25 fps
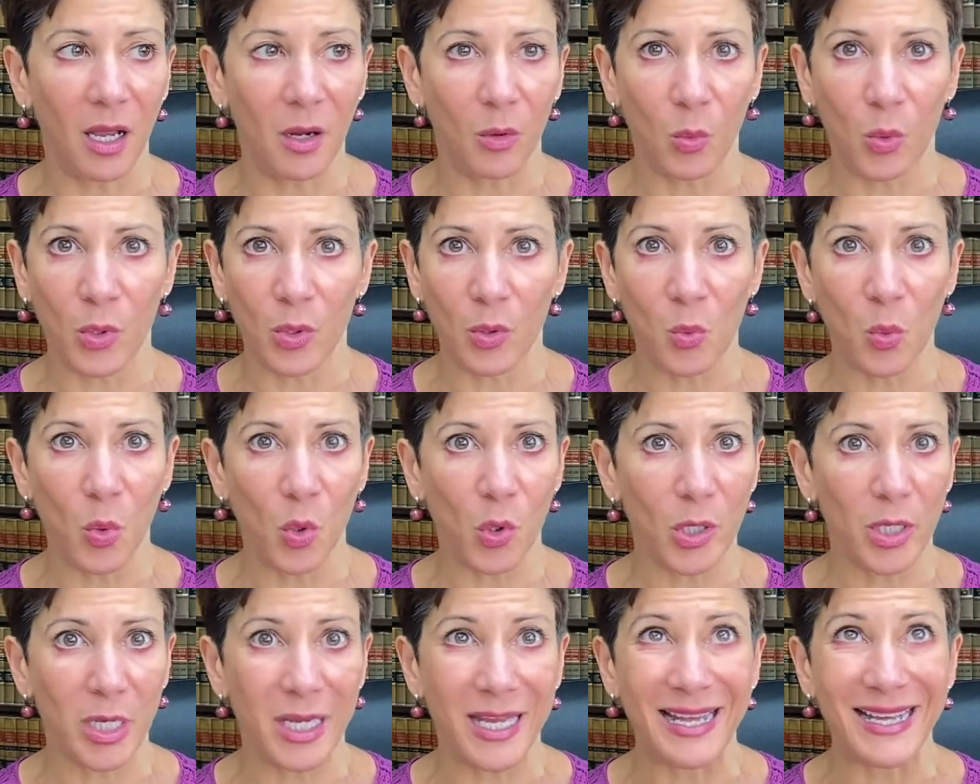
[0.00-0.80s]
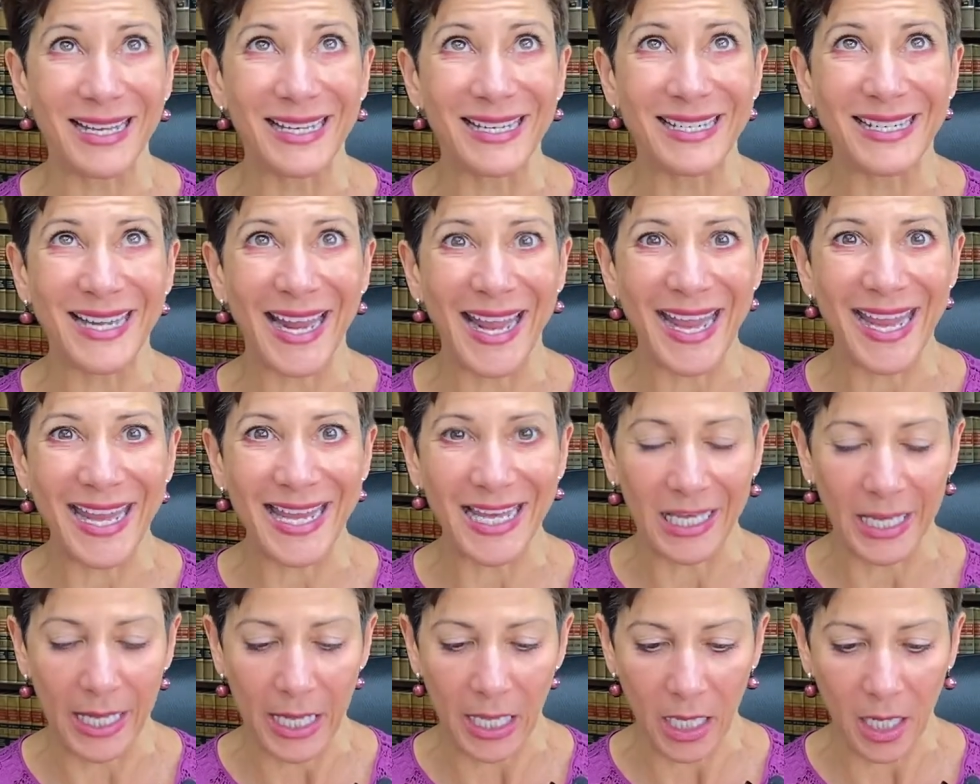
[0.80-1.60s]
We're working
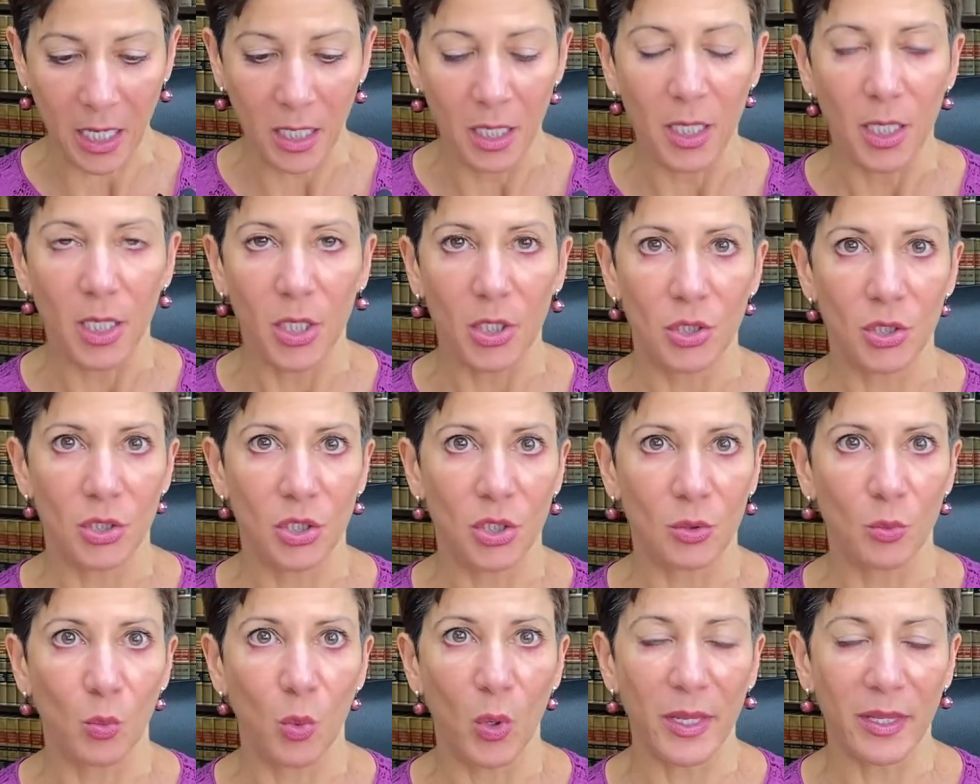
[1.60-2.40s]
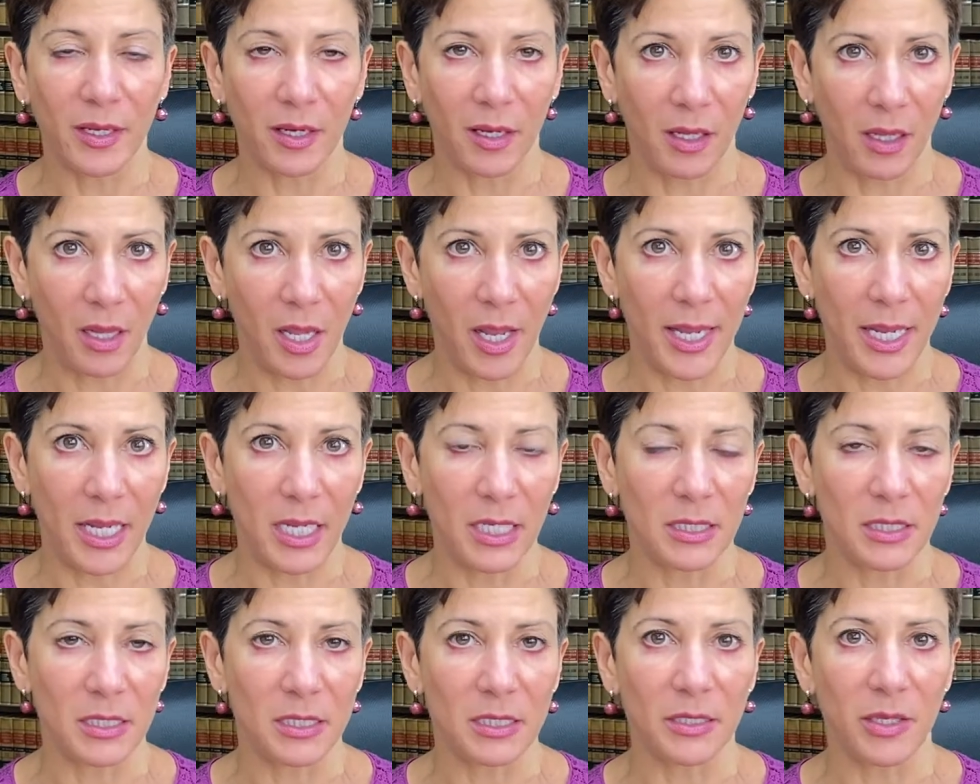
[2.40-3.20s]
daily with
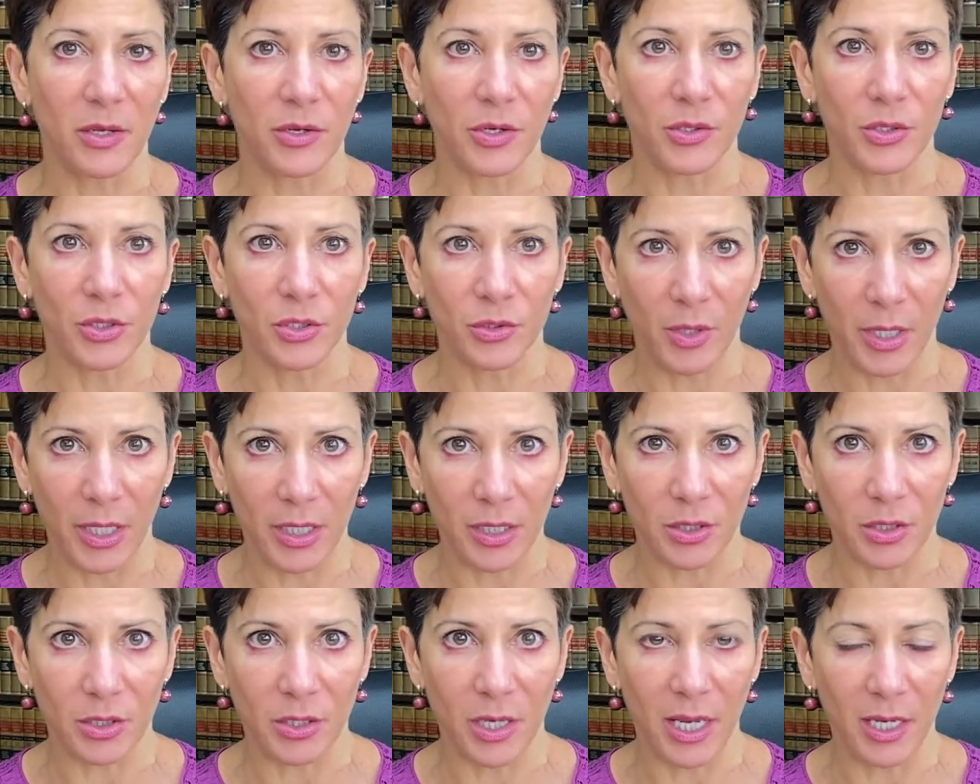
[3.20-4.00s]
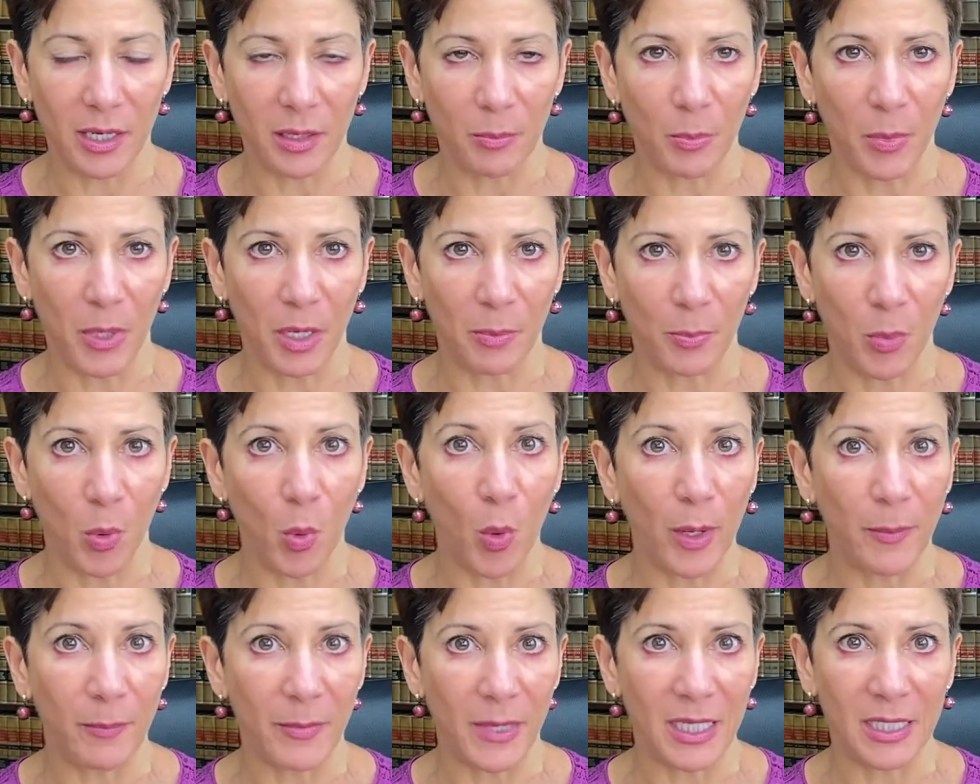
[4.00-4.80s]
clients that are trying to get
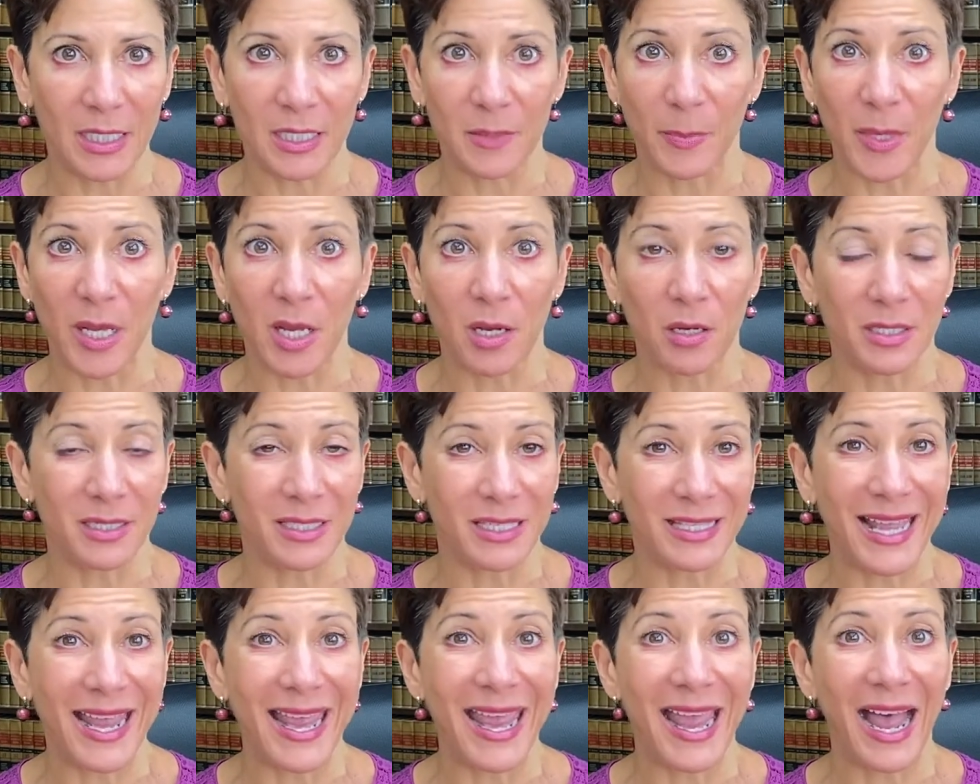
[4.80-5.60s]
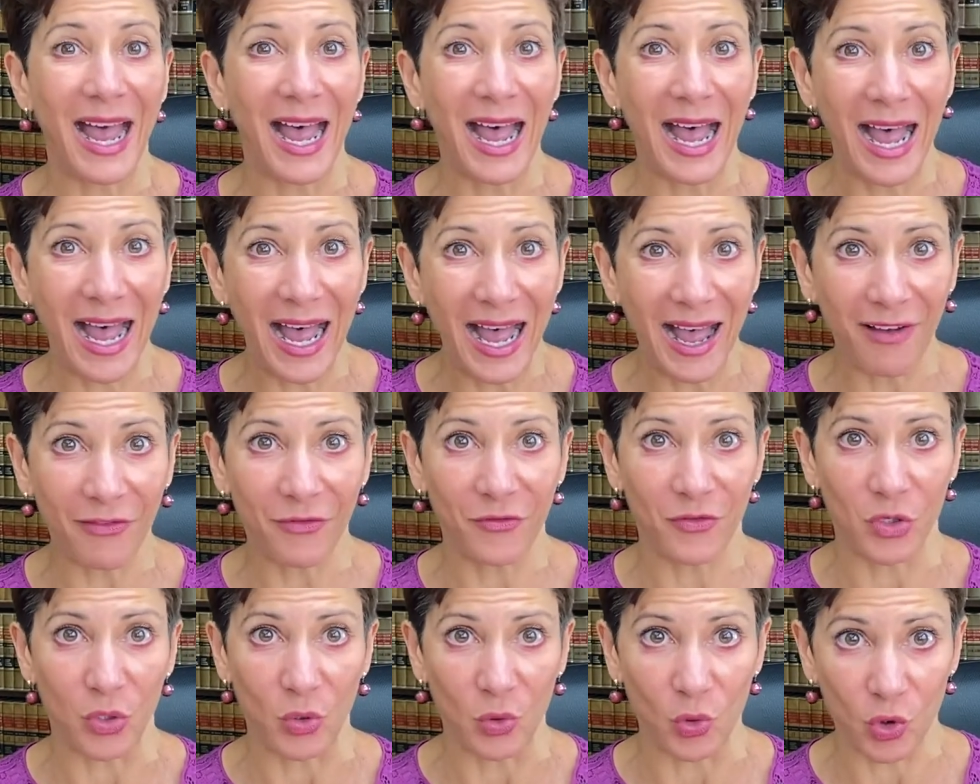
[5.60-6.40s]
appointments because they
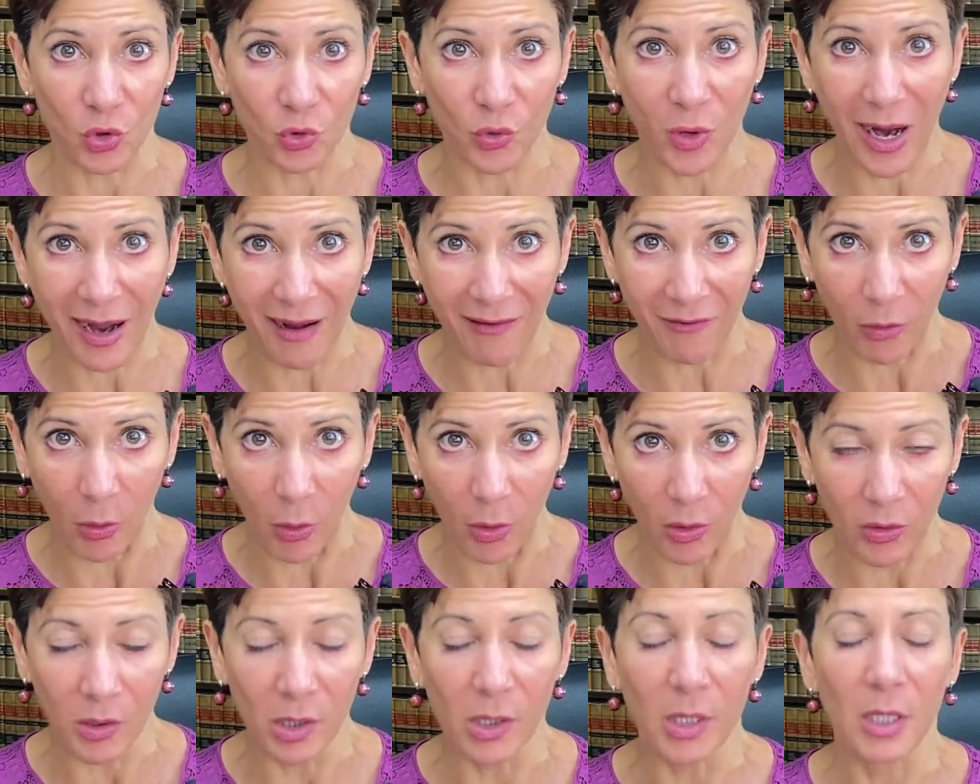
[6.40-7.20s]
have to travel.